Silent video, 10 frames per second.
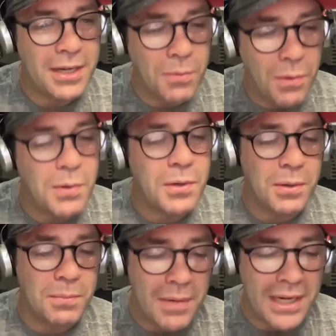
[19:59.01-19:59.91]
quote
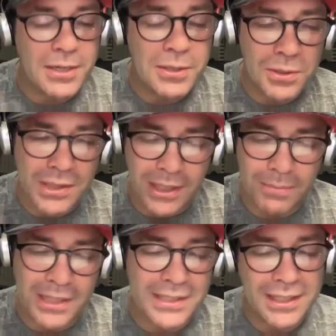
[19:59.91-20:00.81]
unquote, make a good
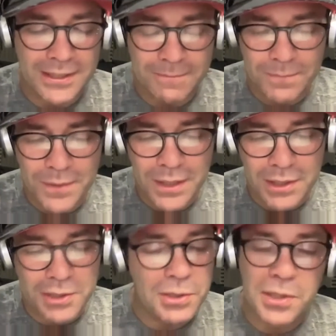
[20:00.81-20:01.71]
diabetic.
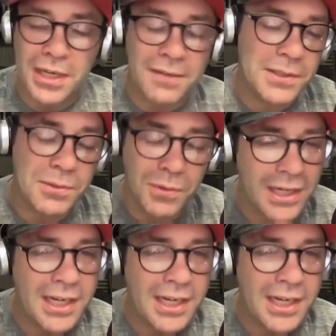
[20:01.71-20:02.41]
Because you could have a great